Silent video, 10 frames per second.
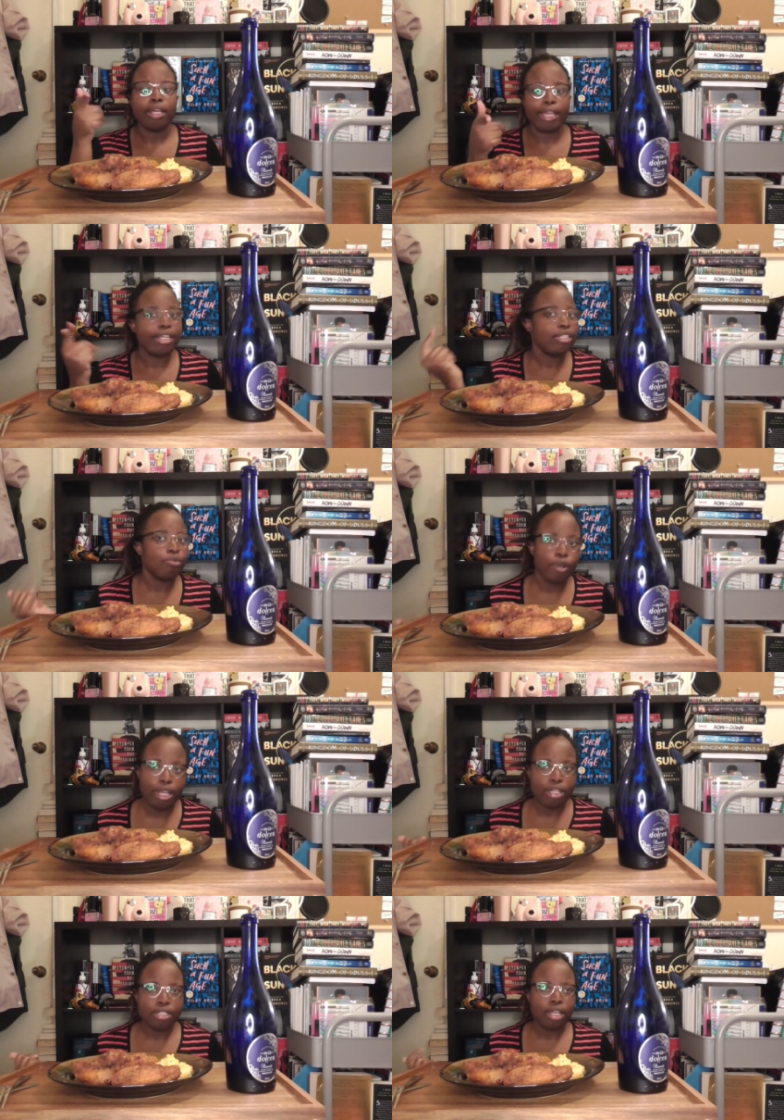eat some
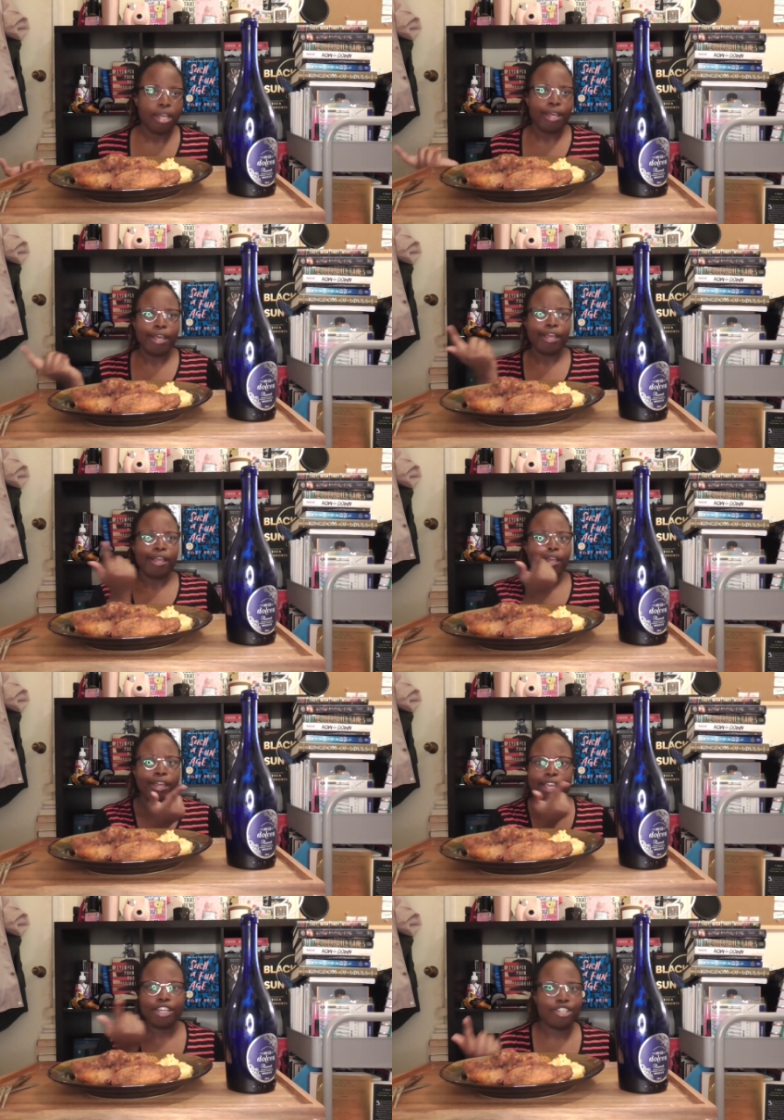wings,
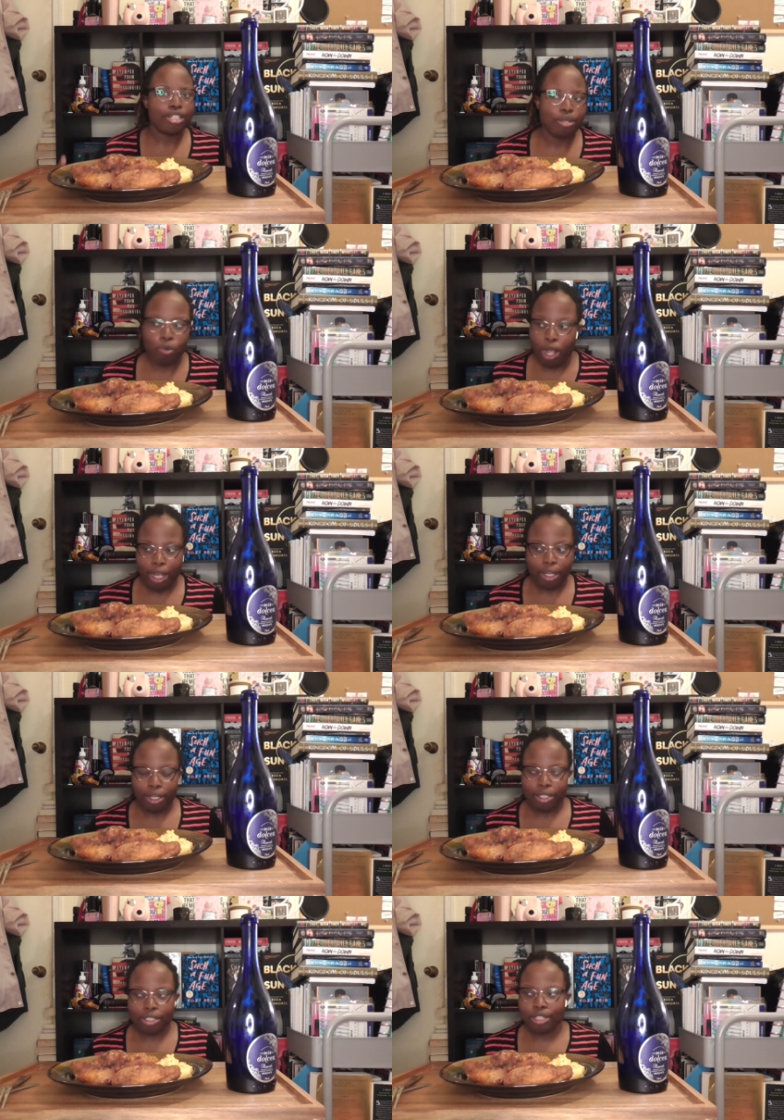and drink some wine.
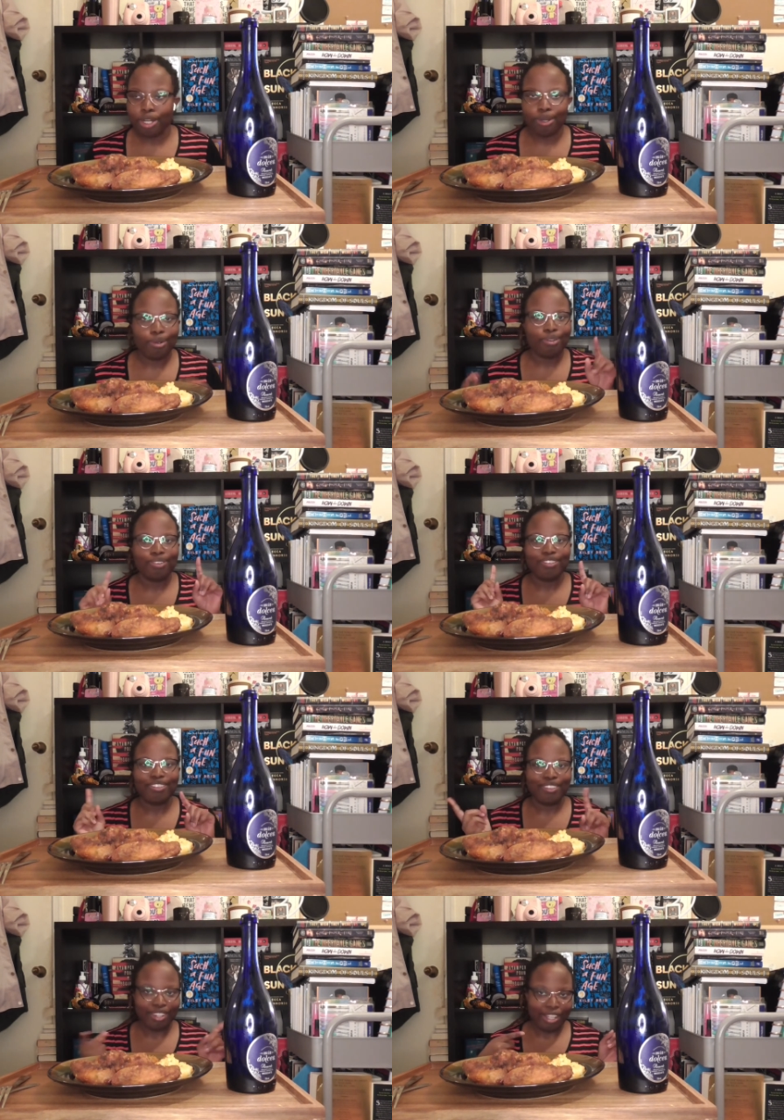So,
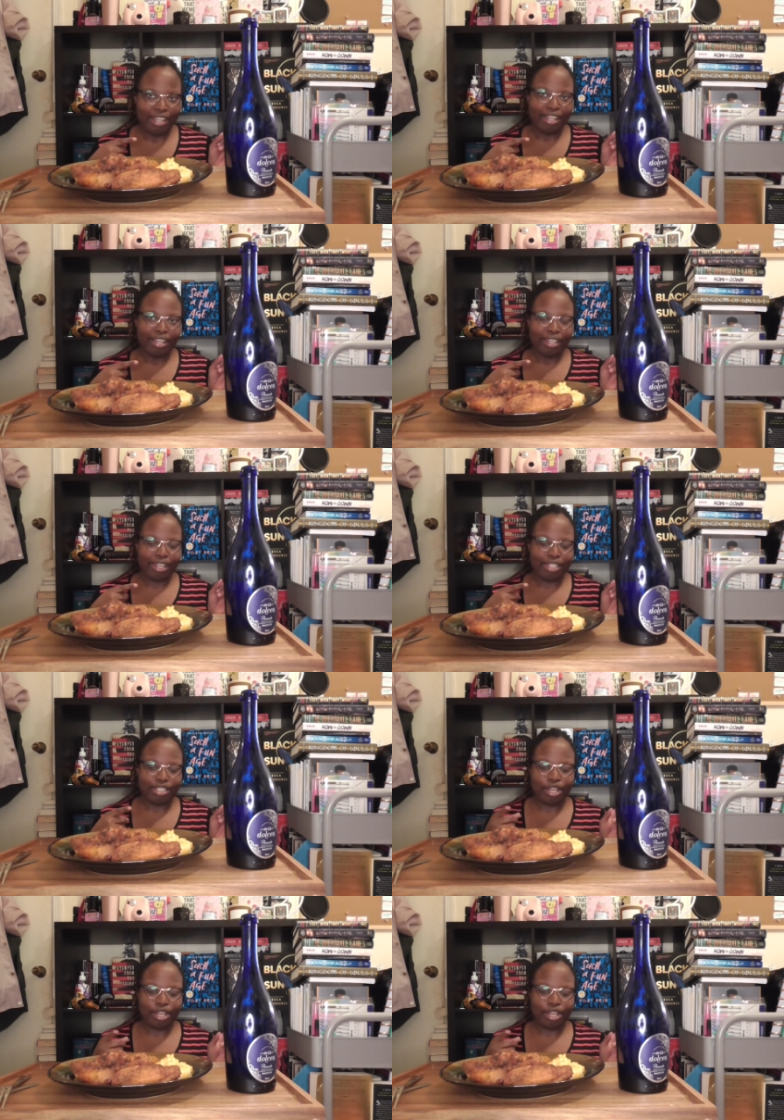let's